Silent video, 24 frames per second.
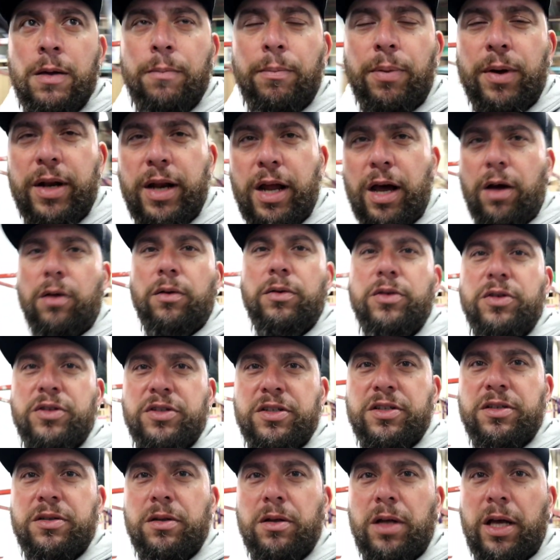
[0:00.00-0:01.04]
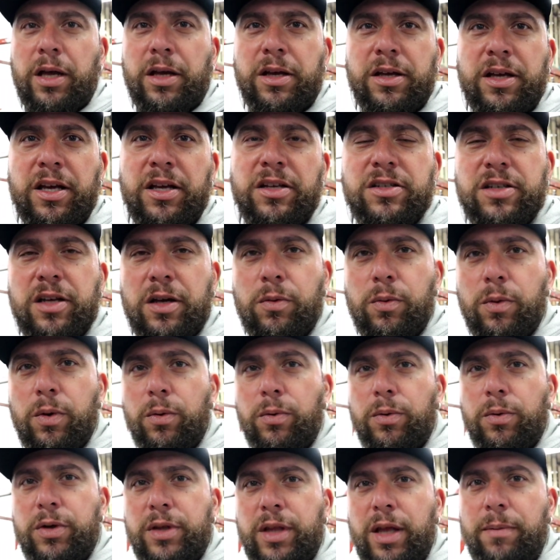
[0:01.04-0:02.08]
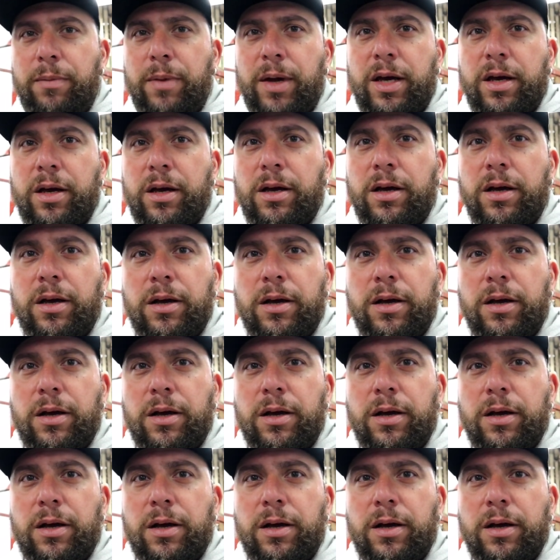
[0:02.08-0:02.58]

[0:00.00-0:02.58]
But now there's like kits like Wilwood that make